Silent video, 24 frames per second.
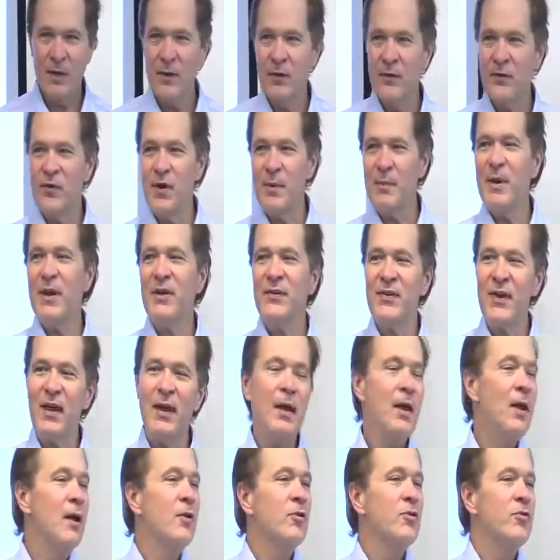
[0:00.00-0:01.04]
So I'm going to say,
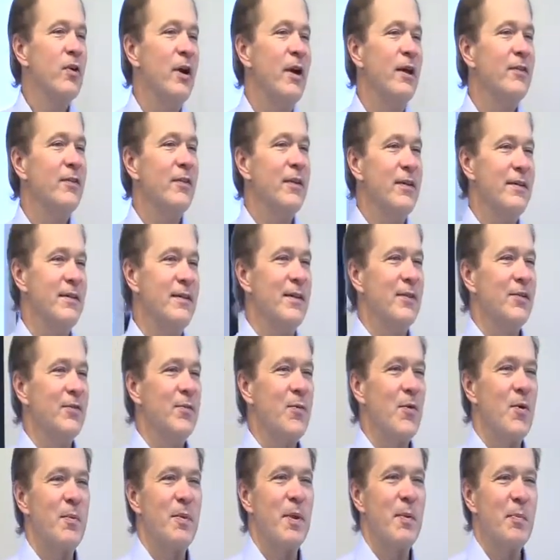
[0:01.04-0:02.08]
translate this
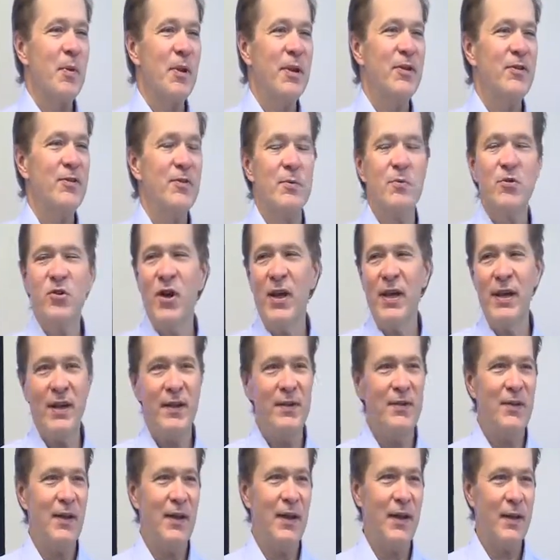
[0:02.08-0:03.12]
for me, please, from
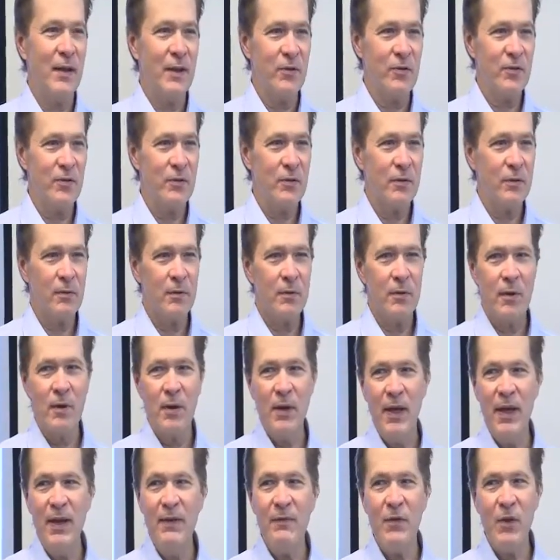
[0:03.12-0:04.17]
Chinese to English.
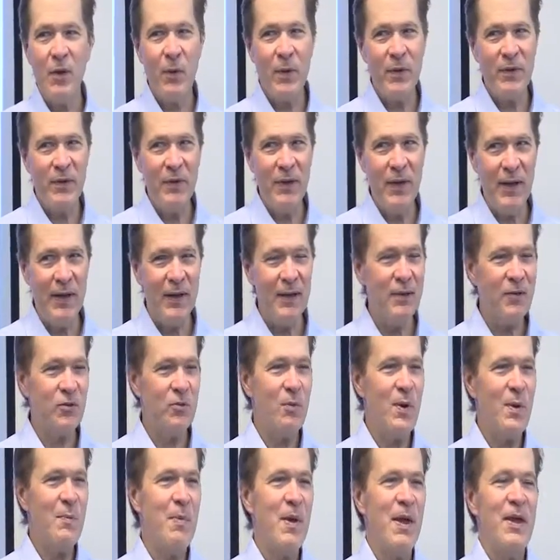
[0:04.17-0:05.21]
Even though it's an English
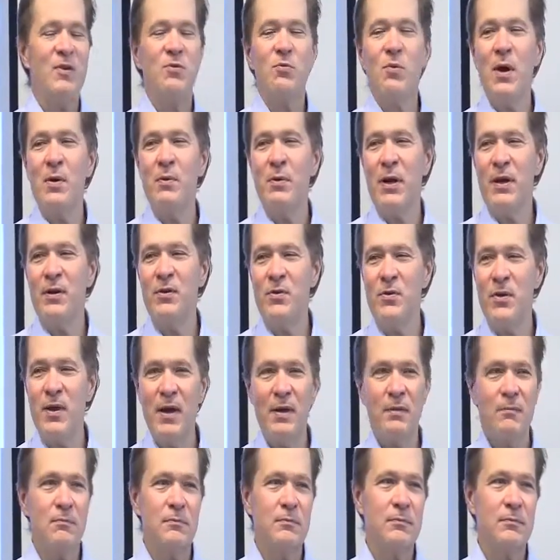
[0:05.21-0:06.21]
web page, why would I do that?